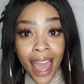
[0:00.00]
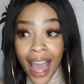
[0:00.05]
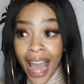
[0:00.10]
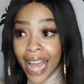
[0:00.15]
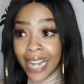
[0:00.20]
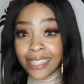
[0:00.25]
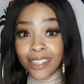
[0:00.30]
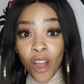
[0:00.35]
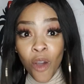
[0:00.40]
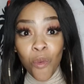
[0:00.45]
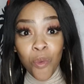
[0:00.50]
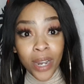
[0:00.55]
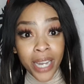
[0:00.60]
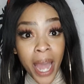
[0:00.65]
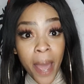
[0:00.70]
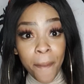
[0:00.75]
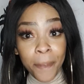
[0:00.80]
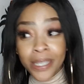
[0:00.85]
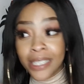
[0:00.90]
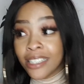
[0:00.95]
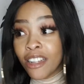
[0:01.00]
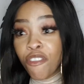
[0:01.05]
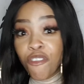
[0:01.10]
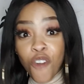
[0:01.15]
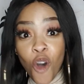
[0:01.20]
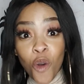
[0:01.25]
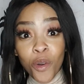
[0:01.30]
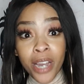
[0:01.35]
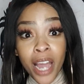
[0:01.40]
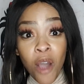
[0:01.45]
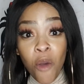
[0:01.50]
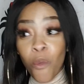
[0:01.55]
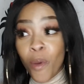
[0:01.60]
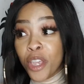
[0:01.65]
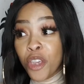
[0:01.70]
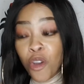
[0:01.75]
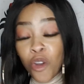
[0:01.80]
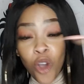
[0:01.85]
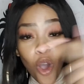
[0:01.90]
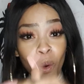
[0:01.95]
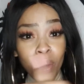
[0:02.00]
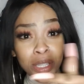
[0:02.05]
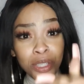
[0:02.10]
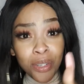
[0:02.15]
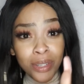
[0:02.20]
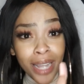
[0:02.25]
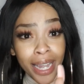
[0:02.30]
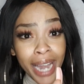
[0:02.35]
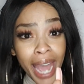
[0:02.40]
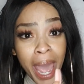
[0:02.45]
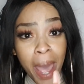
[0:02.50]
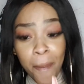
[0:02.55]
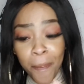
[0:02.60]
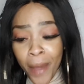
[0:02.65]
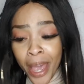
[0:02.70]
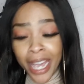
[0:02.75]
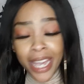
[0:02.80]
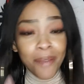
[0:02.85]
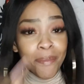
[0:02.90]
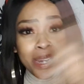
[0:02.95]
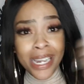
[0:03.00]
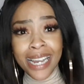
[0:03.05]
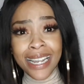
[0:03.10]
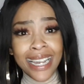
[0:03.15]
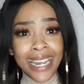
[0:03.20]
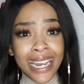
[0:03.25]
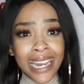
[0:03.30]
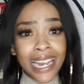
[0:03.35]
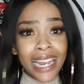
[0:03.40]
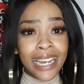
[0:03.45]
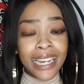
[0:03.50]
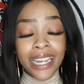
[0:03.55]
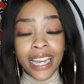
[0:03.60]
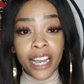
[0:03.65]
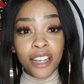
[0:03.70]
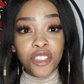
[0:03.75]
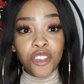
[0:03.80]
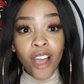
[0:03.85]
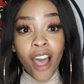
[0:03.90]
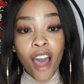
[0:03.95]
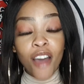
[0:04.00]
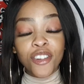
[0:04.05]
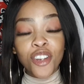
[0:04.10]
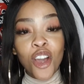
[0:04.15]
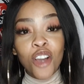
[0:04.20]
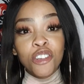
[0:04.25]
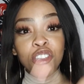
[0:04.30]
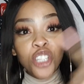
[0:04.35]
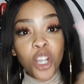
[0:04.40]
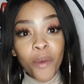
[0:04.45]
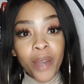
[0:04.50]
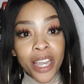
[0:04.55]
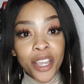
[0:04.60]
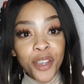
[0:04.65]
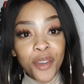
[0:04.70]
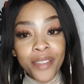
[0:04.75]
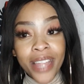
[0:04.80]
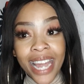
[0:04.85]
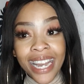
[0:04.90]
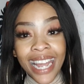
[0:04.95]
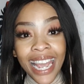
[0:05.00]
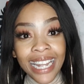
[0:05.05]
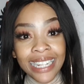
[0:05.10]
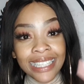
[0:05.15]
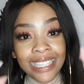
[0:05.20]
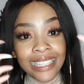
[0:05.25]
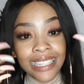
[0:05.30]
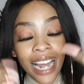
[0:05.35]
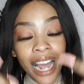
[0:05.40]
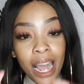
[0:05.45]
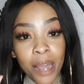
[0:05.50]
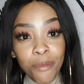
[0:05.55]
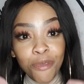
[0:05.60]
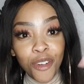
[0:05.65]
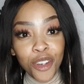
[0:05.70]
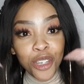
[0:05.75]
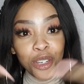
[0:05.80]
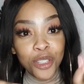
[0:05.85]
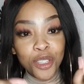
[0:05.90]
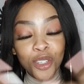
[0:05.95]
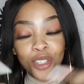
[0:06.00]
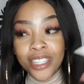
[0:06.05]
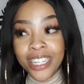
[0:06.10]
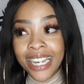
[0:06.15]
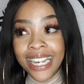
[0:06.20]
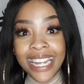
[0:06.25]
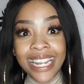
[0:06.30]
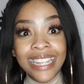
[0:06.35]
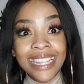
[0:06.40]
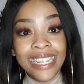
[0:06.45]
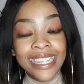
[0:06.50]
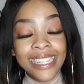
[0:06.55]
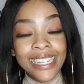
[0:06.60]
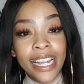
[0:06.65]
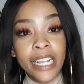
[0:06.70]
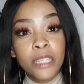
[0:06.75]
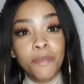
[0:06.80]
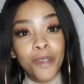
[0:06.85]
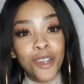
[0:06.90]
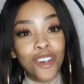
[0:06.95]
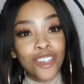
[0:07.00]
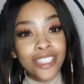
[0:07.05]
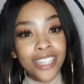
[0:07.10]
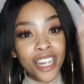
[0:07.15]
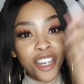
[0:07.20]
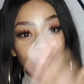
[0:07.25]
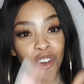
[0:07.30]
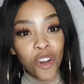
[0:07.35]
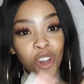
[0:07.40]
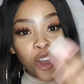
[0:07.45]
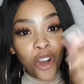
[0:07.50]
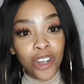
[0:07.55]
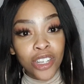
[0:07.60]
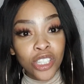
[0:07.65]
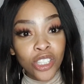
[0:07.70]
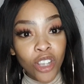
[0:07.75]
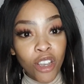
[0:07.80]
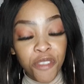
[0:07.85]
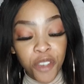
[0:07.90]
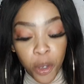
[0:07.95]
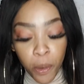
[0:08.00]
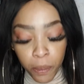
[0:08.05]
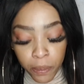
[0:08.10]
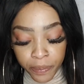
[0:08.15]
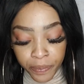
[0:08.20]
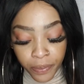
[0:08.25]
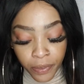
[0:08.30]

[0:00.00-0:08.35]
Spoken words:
And what happens? The phone, when you go into that app, immediately it kicks you out, showing you that it's time for you to delete these things because they no longer serve you.